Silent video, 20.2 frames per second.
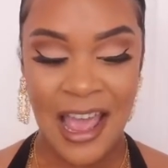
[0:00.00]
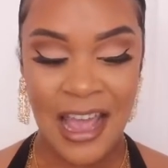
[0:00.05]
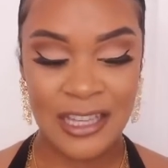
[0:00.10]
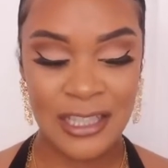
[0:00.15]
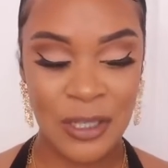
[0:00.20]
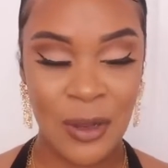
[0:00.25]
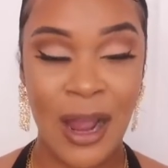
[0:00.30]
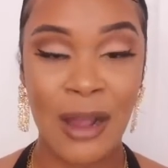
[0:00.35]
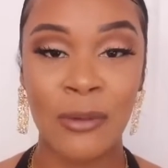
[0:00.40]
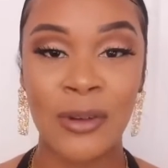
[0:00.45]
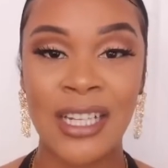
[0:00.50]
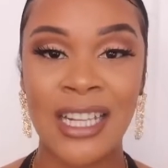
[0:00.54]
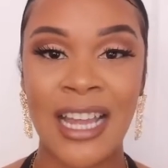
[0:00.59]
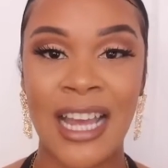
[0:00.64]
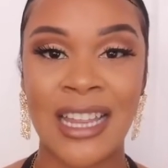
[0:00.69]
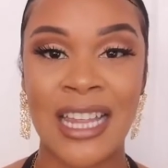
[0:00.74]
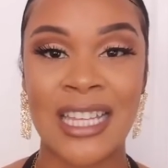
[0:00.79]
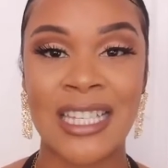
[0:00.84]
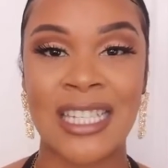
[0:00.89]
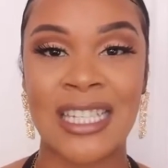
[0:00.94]
And so I really
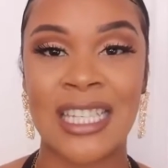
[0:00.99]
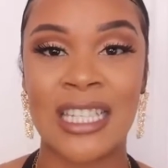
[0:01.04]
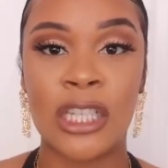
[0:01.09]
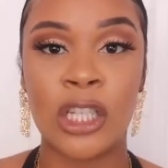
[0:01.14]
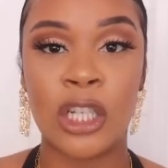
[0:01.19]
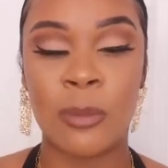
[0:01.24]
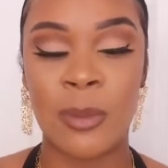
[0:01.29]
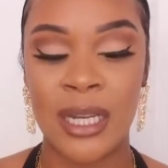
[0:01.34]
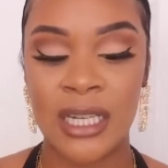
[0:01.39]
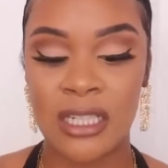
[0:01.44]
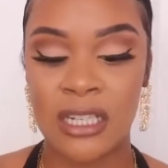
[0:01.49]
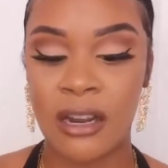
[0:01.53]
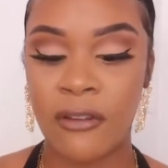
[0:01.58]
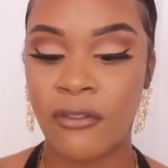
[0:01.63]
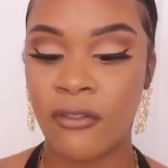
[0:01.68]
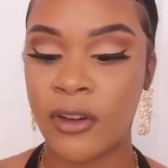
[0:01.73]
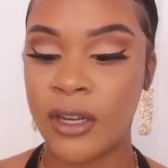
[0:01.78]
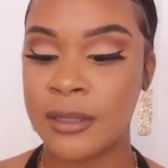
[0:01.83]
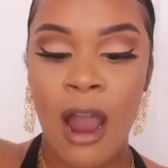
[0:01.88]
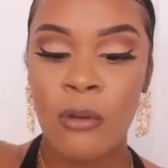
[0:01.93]
like this. This is a little bit
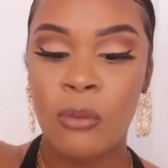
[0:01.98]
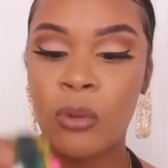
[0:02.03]
different. I